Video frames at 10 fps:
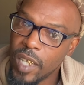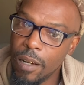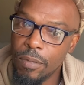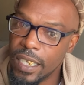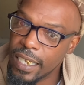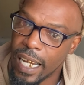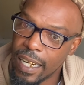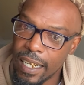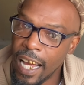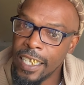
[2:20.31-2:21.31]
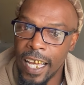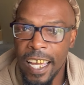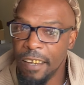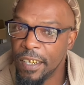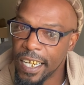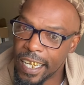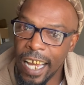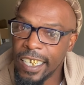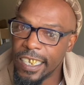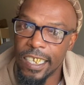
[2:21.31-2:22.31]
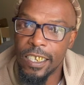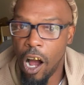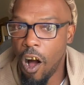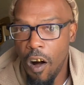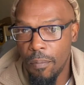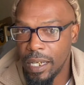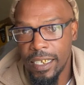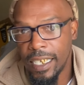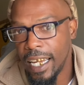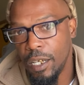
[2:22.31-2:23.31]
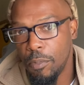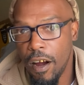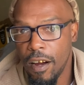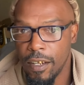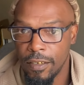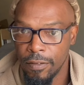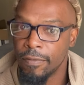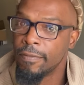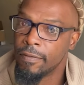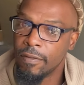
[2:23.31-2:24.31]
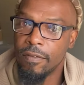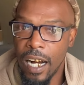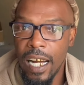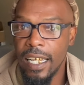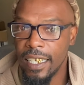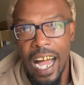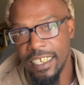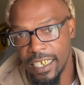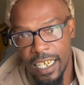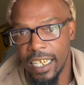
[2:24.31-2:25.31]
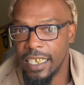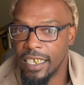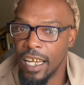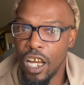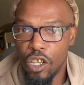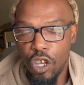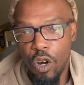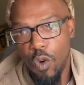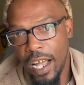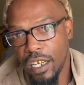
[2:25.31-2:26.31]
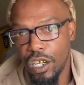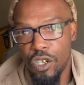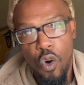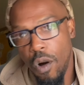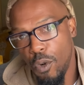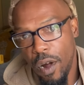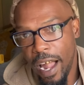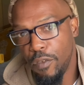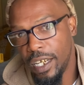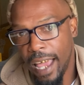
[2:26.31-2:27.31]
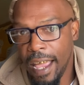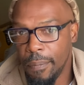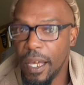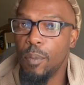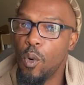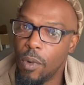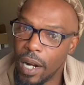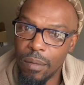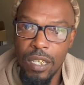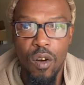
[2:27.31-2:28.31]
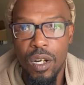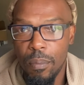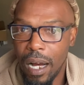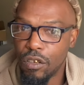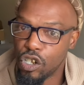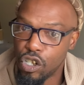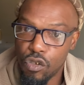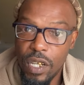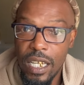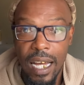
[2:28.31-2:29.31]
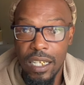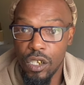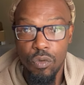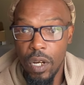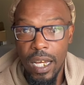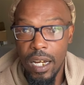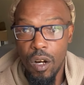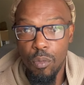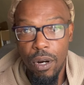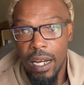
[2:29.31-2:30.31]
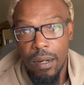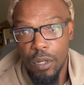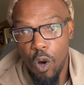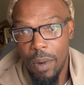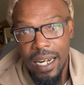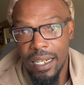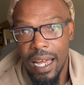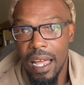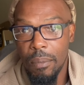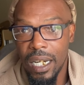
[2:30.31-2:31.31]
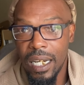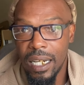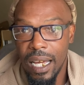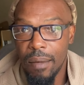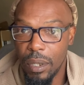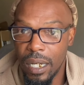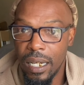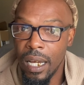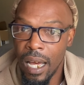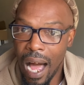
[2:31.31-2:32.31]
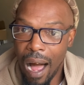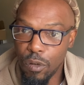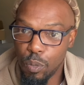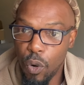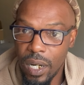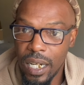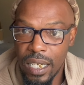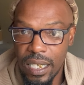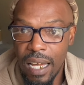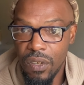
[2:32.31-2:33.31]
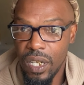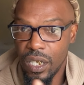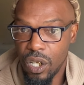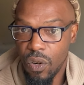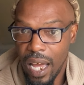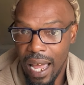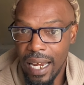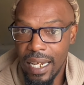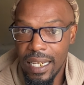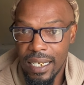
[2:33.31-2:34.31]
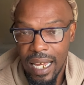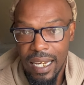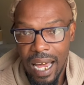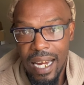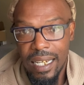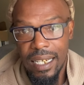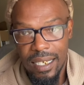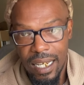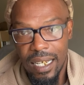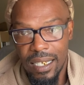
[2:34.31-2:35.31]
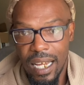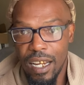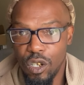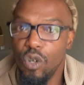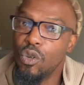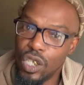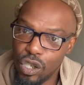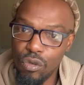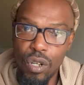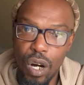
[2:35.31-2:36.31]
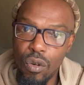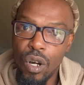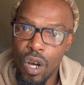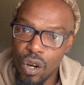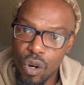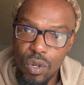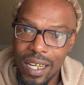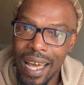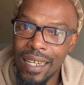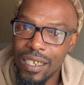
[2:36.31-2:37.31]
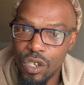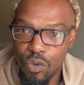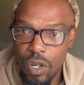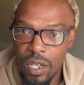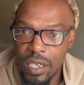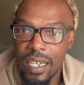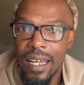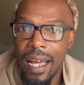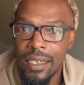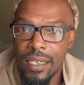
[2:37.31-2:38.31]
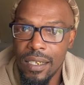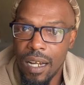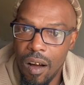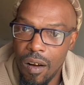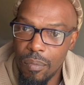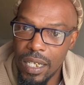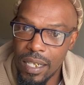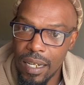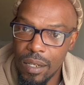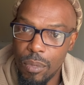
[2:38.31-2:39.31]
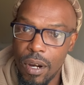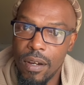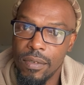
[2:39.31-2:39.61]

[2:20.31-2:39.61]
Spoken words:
It was just kind of like that. Even the gangsters called me Teddy Bear, right? Not just the regular, normal, everyday people, but I'm talking about the street gangsters. We ain't gonna bring up nobody's name or none of that, but I was born in the 70s, so the 80s and 90s in St. Louis, you know who the gangsters was. The gangsters called me Teddy Bear.